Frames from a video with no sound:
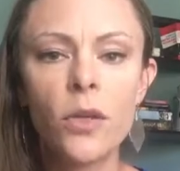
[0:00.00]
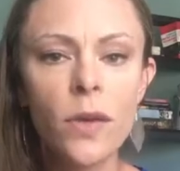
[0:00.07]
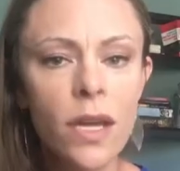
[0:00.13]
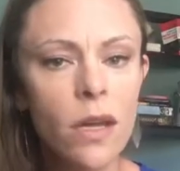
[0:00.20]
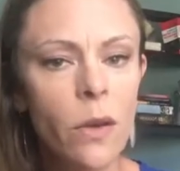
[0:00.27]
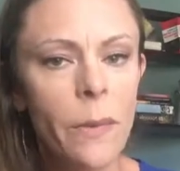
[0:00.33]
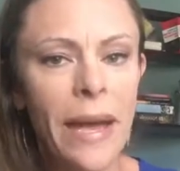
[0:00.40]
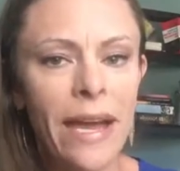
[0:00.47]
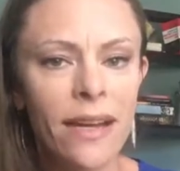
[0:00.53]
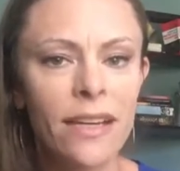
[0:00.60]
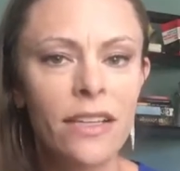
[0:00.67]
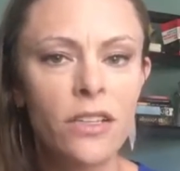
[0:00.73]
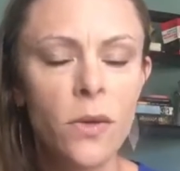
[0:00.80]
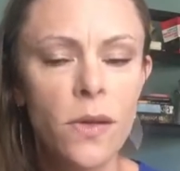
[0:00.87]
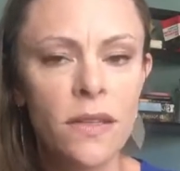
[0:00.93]
you can go back
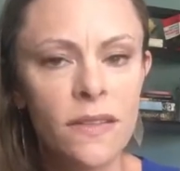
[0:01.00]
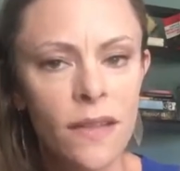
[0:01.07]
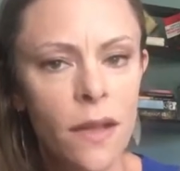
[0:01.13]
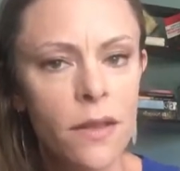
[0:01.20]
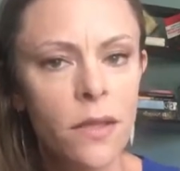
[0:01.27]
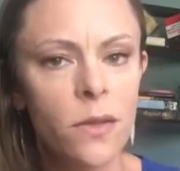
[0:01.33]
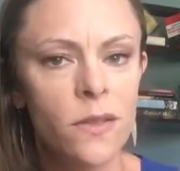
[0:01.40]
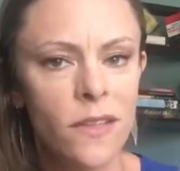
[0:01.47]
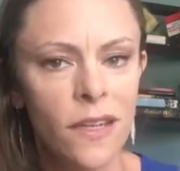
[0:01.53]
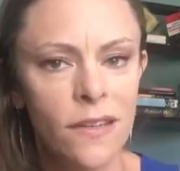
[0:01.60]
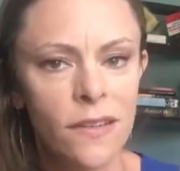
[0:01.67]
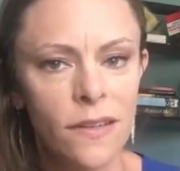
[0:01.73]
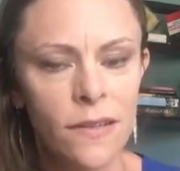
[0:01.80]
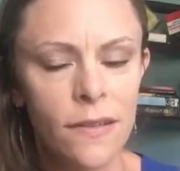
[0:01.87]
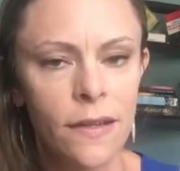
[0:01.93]
and you can sell those
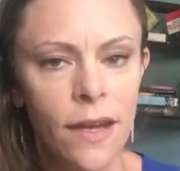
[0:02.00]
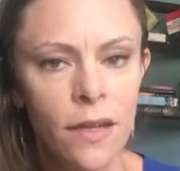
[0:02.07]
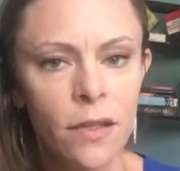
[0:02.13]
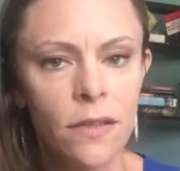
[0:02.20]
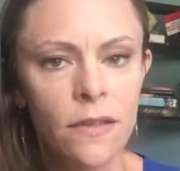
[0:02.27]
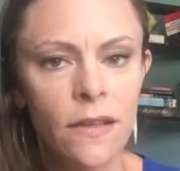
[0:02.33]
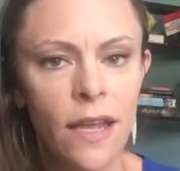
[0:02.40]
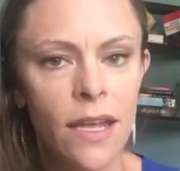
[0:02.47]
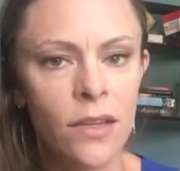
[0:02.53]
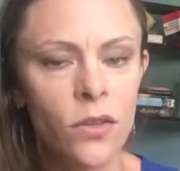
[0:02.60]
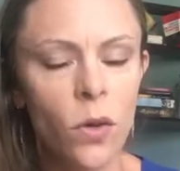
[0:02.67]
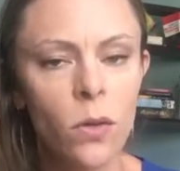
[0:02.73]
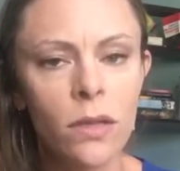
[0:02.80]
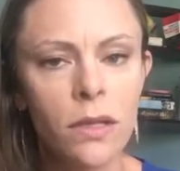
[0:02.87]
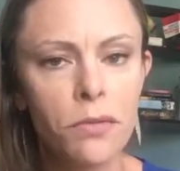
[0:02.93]
10 sets of nails and
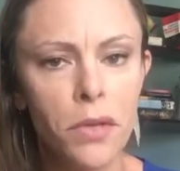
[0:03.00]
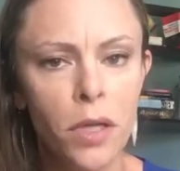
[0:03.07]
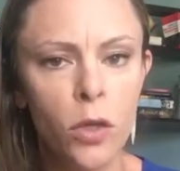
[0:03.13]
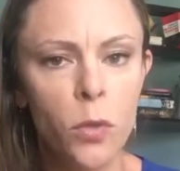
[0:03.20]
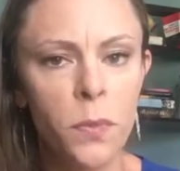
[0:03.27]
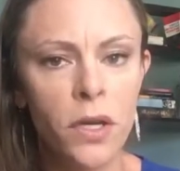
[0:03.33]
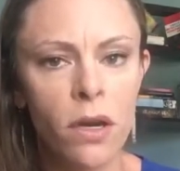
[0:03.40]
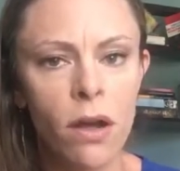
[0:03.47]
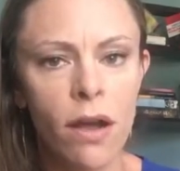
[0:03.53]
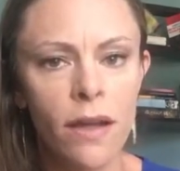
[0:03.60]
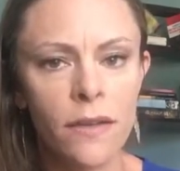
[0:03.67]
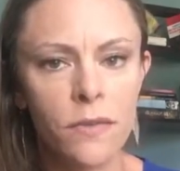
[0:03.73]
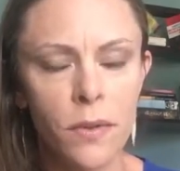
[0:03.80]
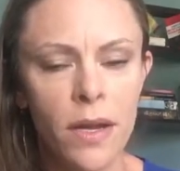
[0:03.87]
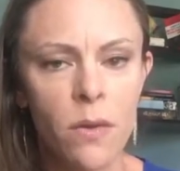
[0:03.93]
totally recoup your
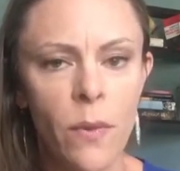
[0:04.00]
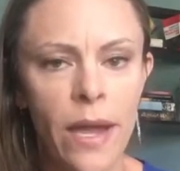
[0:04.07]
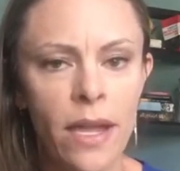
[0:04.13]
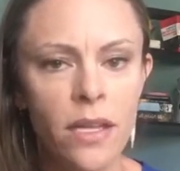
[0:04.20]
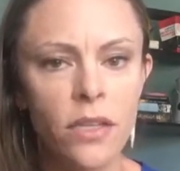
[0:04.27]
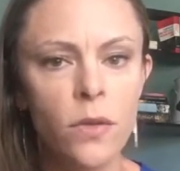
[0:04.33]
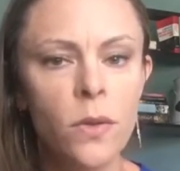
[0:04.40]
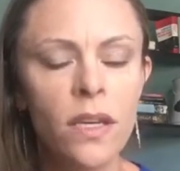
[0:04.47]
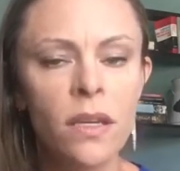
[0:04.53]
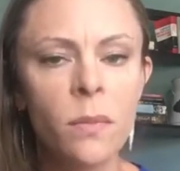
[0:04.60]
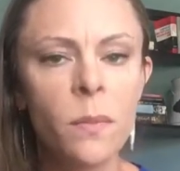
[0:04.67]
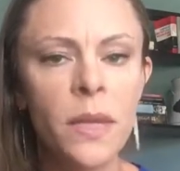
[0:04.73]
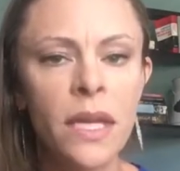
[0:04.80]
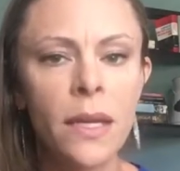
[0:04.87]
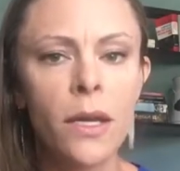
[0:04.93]
costs right away. You
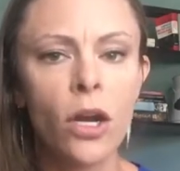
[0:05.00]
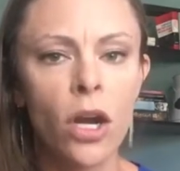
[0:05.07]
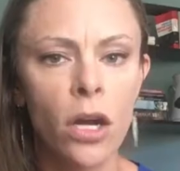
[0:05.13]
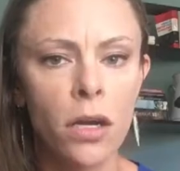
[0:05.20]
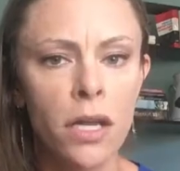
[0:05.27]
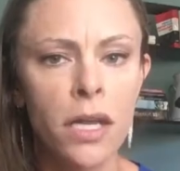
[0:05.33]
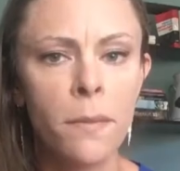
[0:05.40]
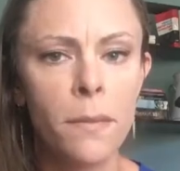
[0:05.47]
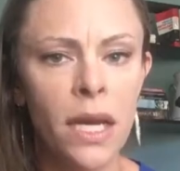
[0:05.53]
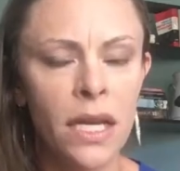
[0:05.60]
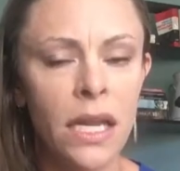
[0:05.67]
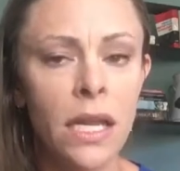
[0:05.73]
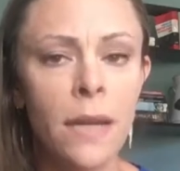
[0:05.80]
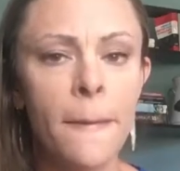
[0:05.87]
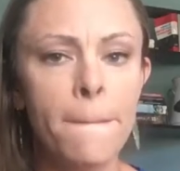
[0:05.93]
can be earning
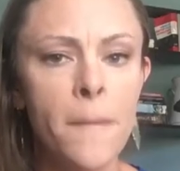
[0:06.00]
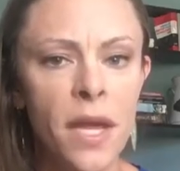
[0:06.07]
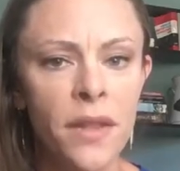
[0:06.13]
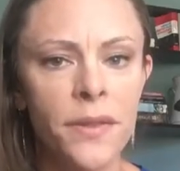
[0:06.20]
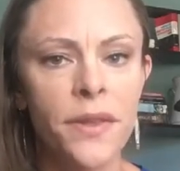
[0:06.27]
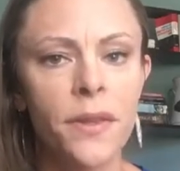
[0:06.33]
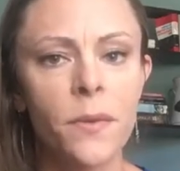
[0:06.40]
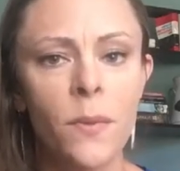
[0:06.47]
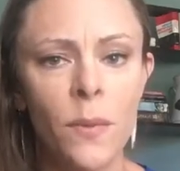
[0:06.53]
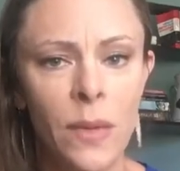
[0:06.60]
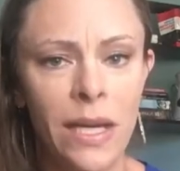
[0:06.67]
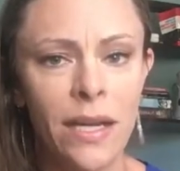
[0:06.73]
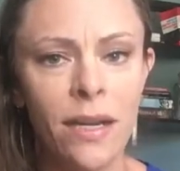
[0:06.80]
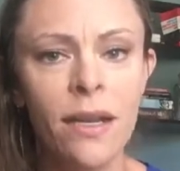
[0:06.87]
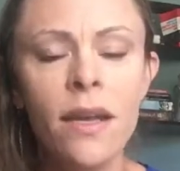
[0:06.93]
money month
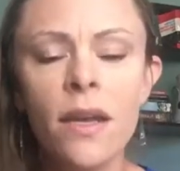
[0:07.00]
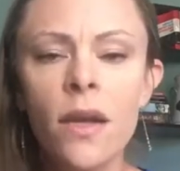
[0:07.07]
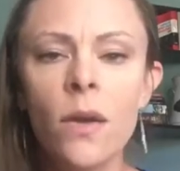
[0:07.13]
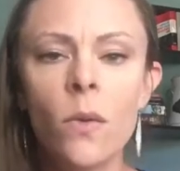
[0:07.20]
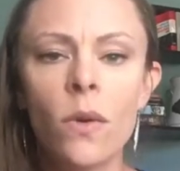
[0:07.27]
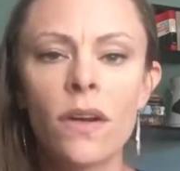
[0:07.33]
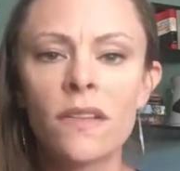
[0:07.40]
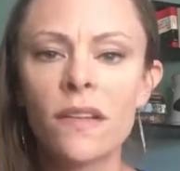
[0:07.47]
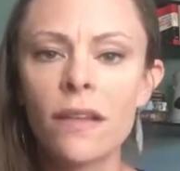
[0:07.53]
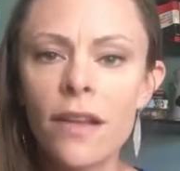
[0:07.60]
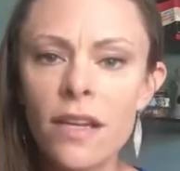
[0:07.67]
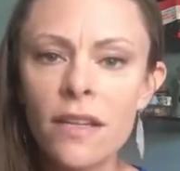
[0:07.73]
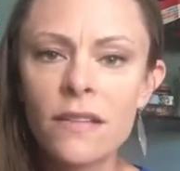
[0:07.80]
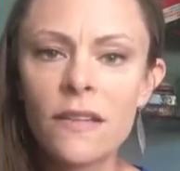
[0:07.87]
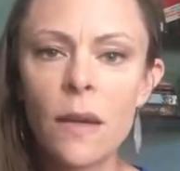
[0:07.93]
one. Whereas a
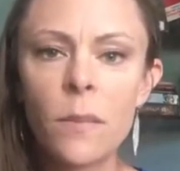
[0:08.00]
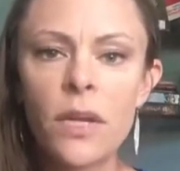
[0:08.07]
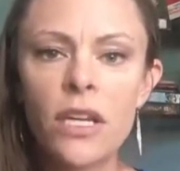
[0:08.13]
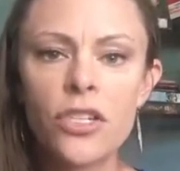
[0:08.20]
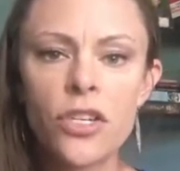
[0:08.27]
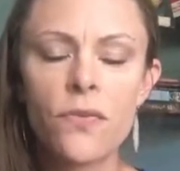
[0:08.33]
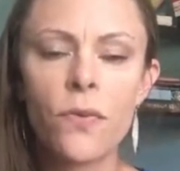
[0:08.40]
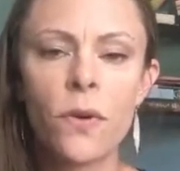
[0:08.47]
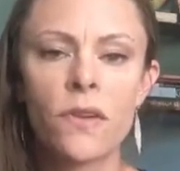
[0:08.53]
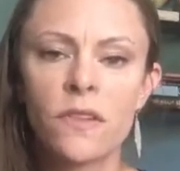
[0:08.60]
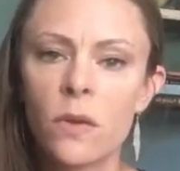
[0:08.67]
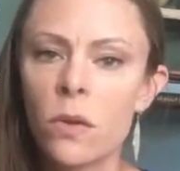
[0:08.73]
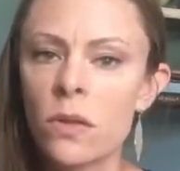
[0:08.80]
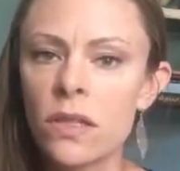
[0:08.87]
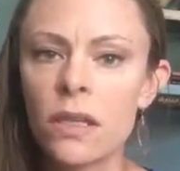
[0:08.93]
lot of these companies, you're
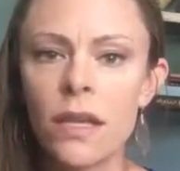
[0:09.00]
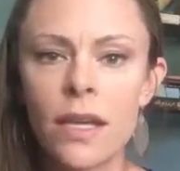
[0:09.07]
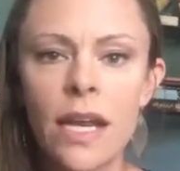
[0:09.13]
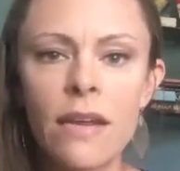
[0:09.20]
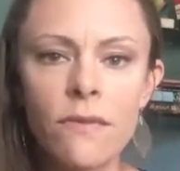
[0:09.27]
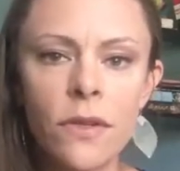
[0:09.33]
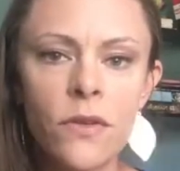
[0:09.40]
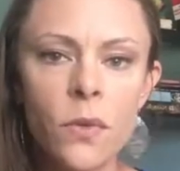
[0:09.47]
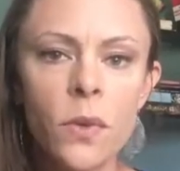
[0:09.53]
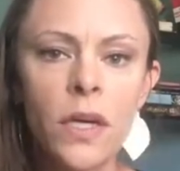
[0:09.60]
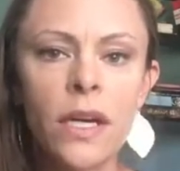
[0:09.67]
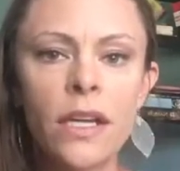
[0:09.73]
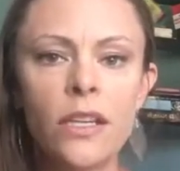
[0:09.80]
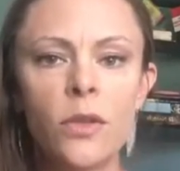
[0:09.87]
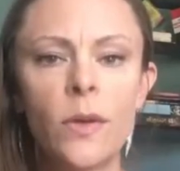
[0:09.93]
forced to hold a lot of
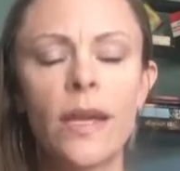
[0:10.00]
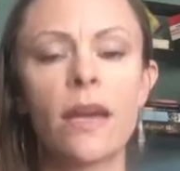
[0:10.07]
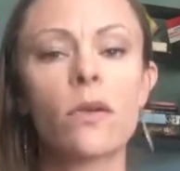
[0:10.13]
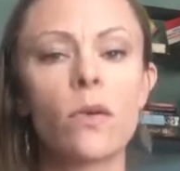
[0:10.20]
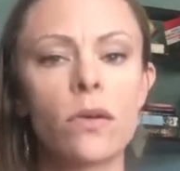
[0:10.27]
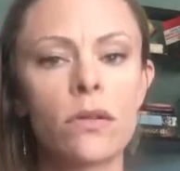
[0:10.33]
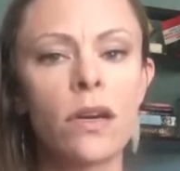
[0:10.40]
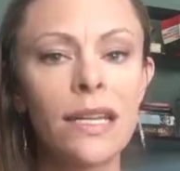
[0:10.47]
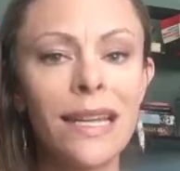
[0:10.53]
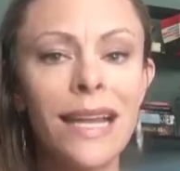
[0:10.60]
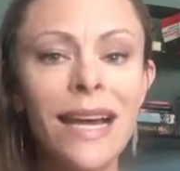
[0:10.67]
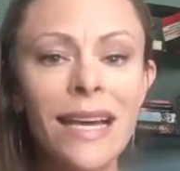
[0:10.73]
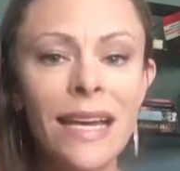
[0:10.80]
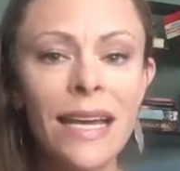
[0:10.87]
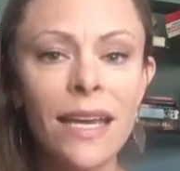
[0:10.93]
inventory. You can't order
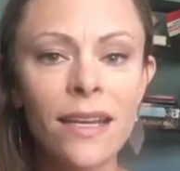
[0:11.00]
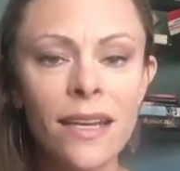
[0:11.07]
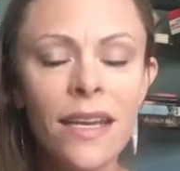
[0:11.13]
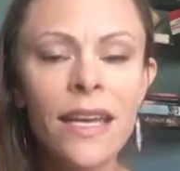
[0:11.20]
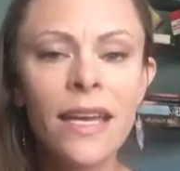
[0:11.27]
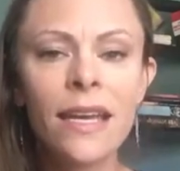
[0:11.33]
online.